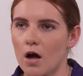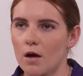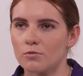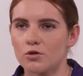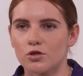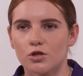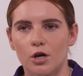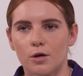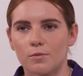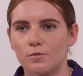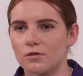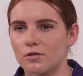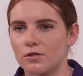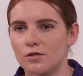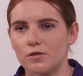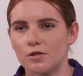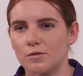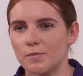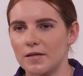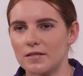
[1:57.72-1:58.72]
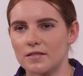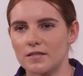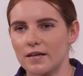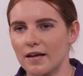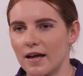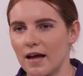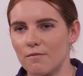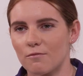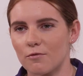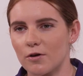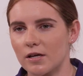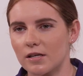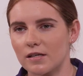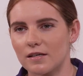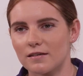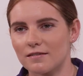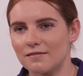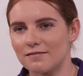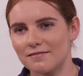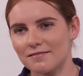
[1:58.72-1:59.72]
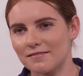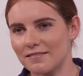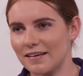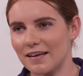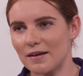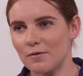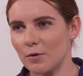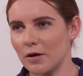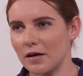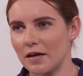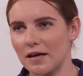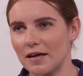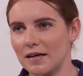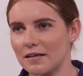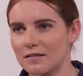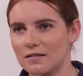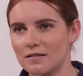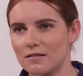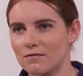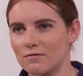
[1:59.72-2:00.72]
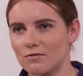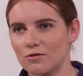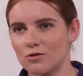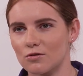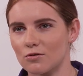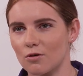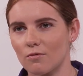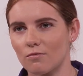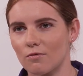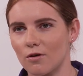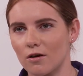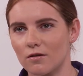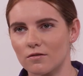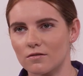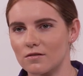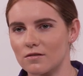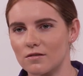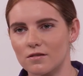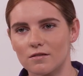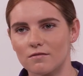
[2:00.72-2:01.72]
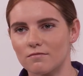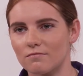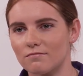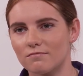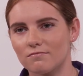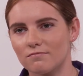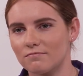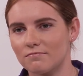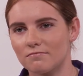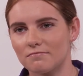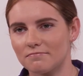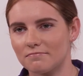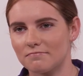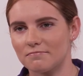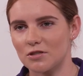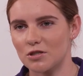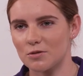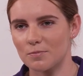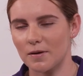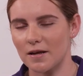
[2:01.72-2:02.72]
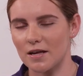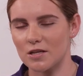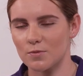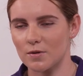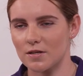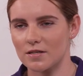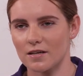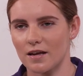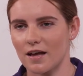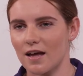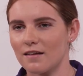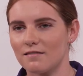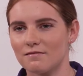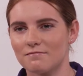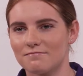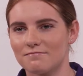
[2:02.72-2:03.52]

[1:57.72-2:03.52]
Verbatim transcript: I'm just hoping to do as best as I can, really. Get wickets, stop runs, and just play as well as I can.